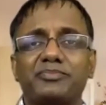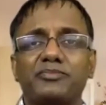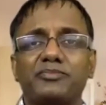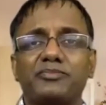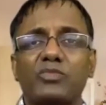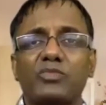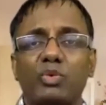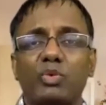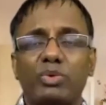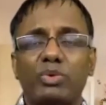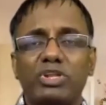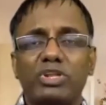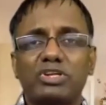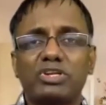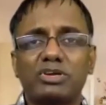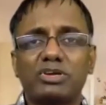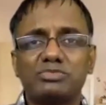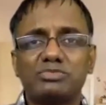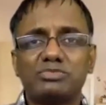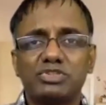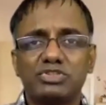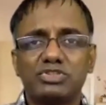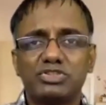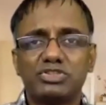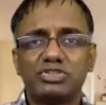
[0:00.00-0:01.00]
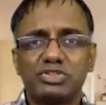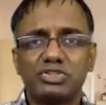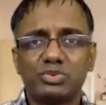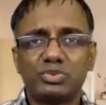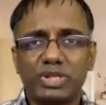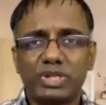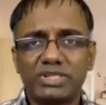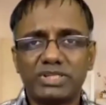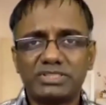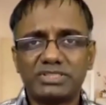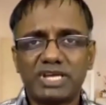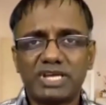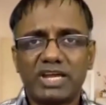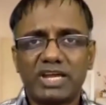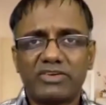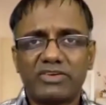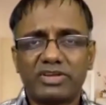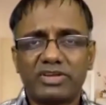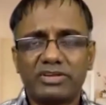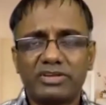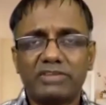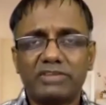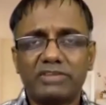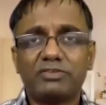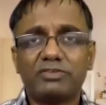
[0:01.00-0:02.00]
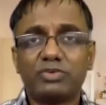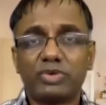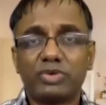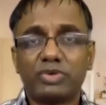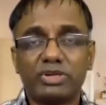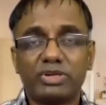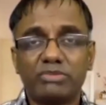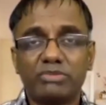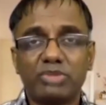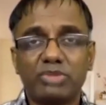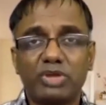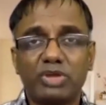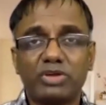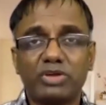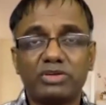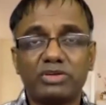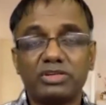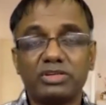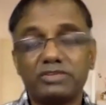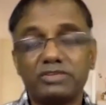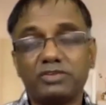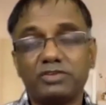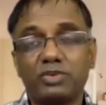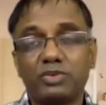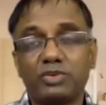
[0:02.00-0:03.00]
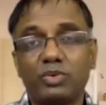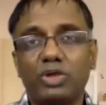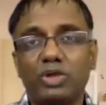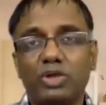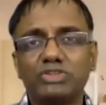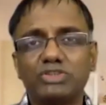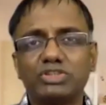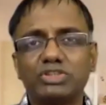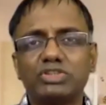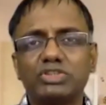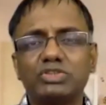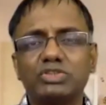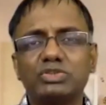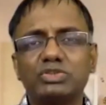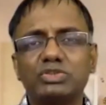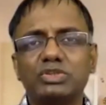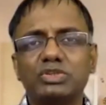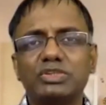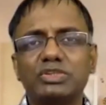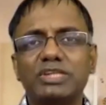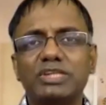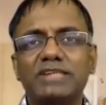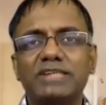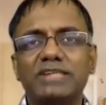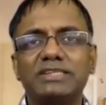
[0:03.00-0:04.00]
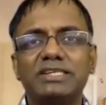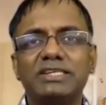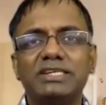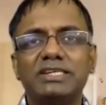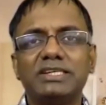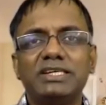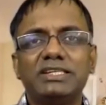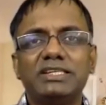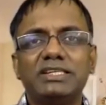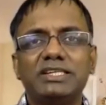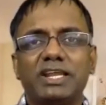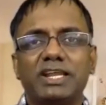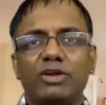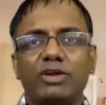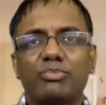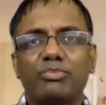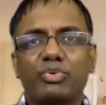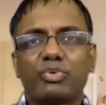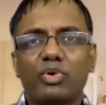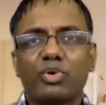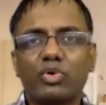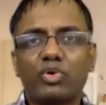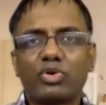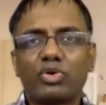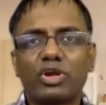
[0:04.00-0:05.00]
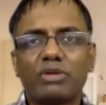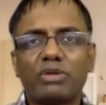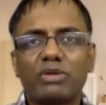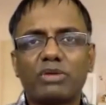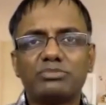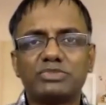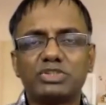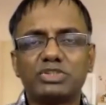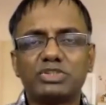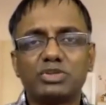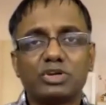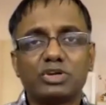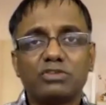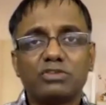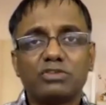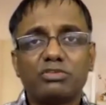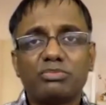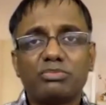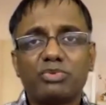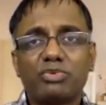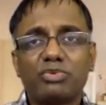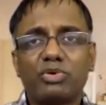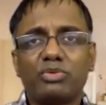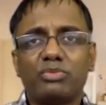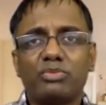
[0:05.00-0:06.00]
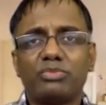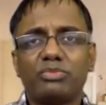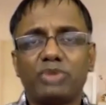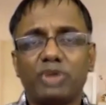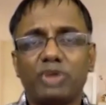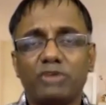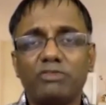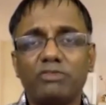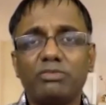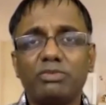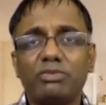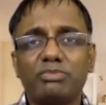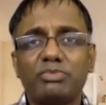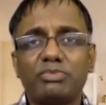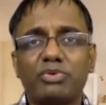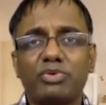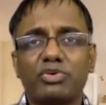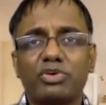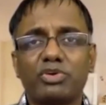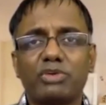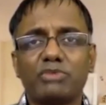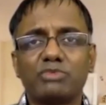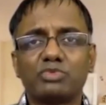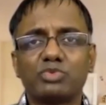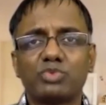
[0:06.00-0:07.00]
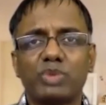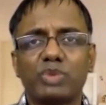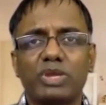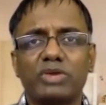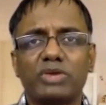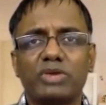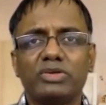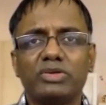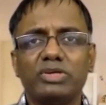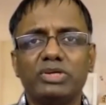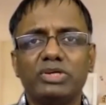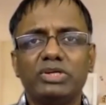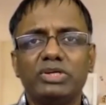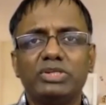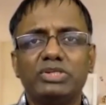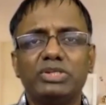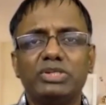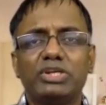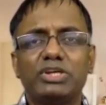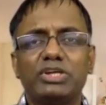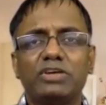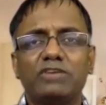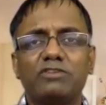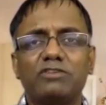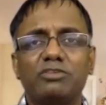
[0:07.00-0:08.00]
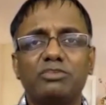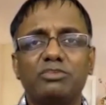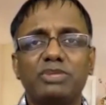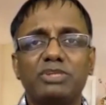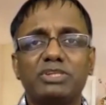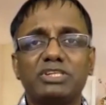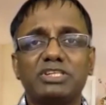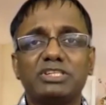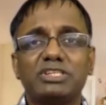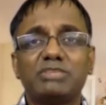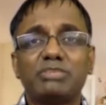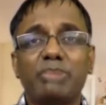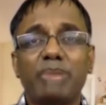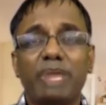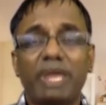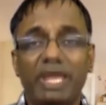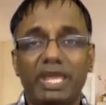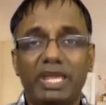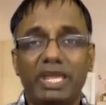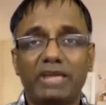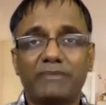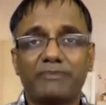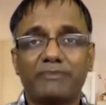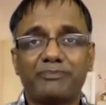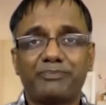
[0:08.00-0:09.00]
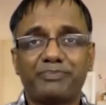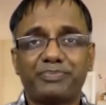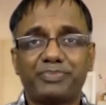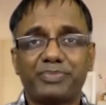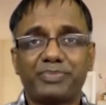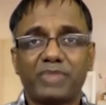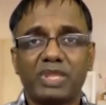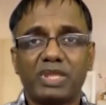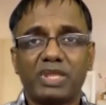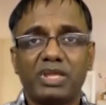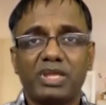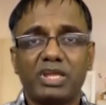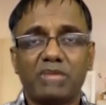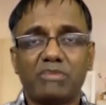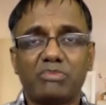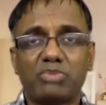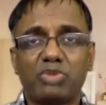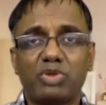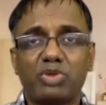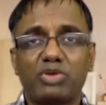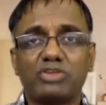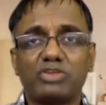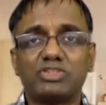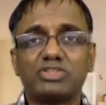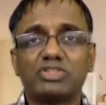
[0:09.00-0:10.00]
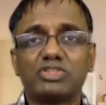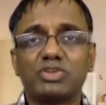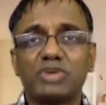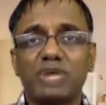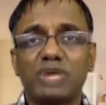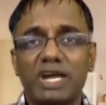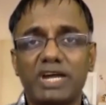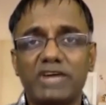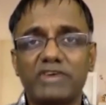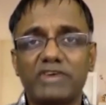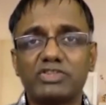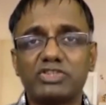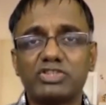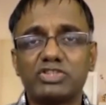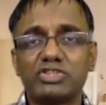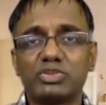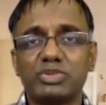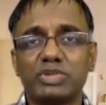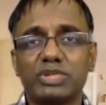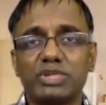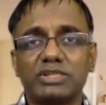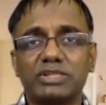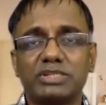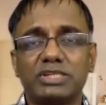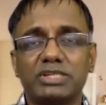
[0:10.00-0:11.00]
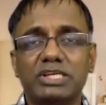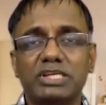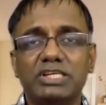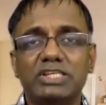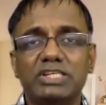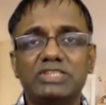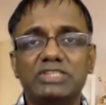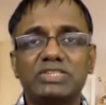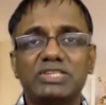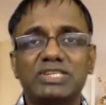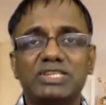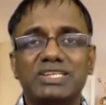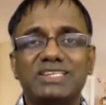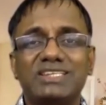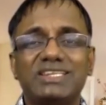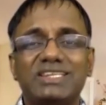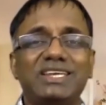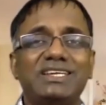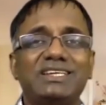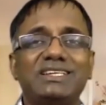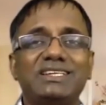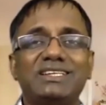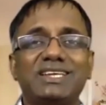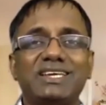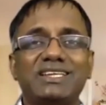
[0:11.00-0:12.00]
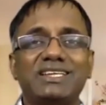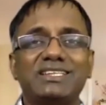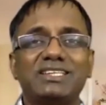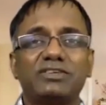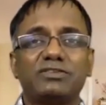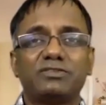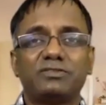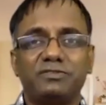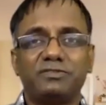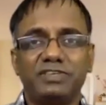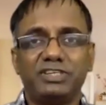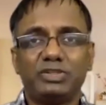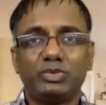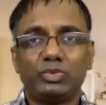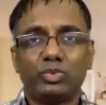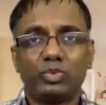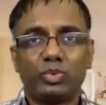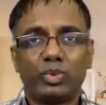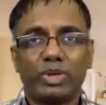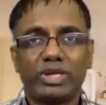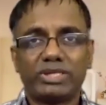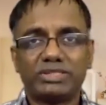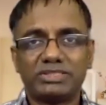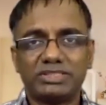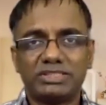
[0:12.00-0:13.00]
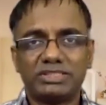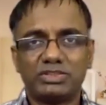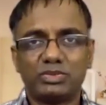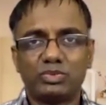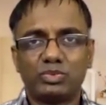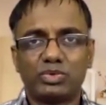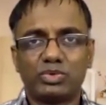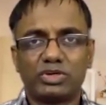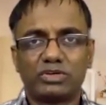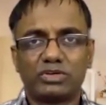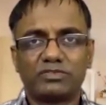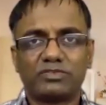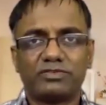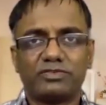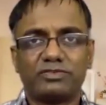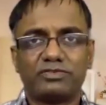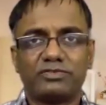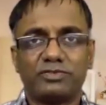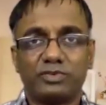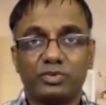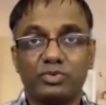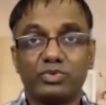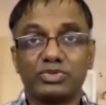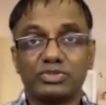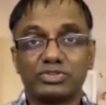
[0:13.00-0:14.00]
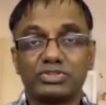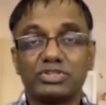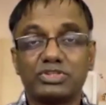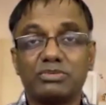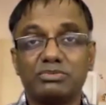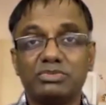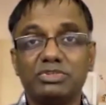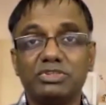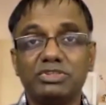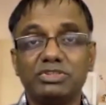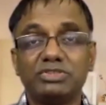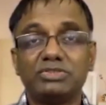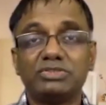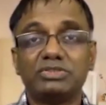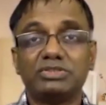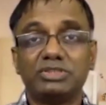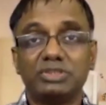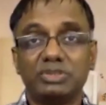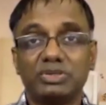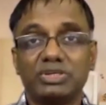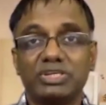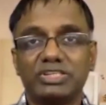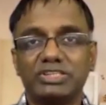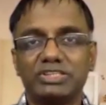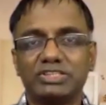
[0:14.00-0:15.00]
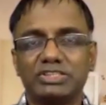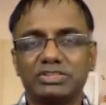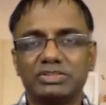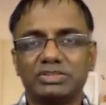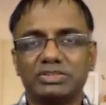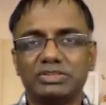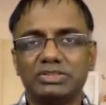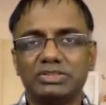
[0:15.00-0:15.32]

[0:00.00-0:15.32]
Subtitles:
when it comes to students hiring, if you are an employer and if you're watching, do know that there are programs, government programs, where the government is paying employers to hire students so that they can get their feet wet into workforce. Something to look into.